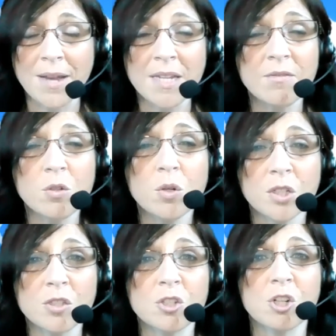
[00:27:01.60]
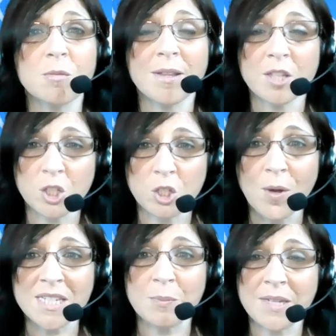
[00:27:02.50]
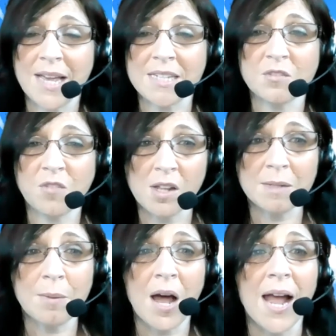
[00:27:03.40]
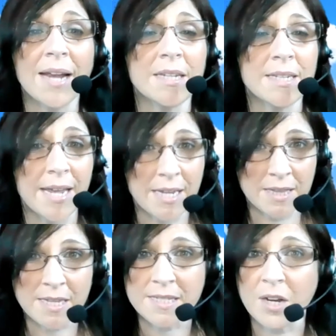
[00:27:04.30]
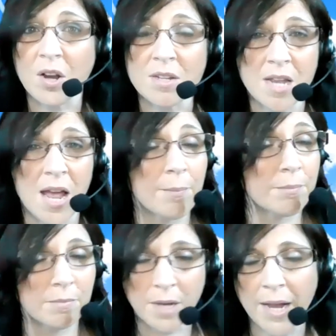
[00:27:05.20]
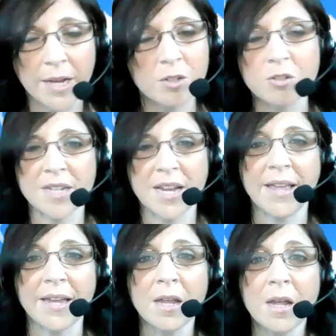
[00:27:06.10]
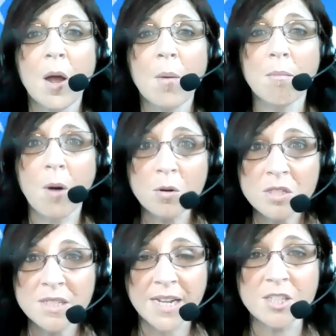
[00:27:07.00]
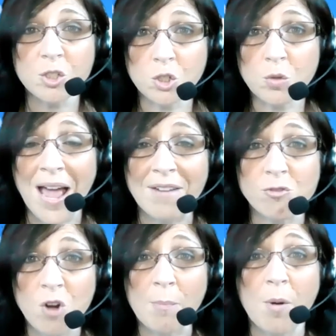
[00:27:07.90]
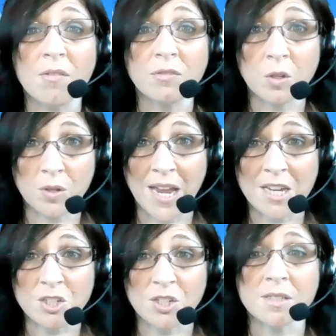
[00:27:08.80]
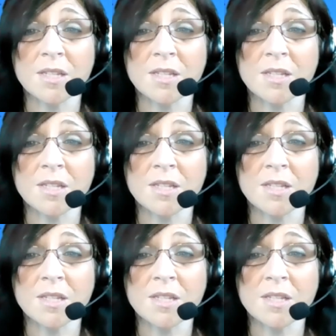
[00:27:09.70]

of you are concerned about the USPS falling behind and getting things there on time. I understand that. Most states do have drop off locations.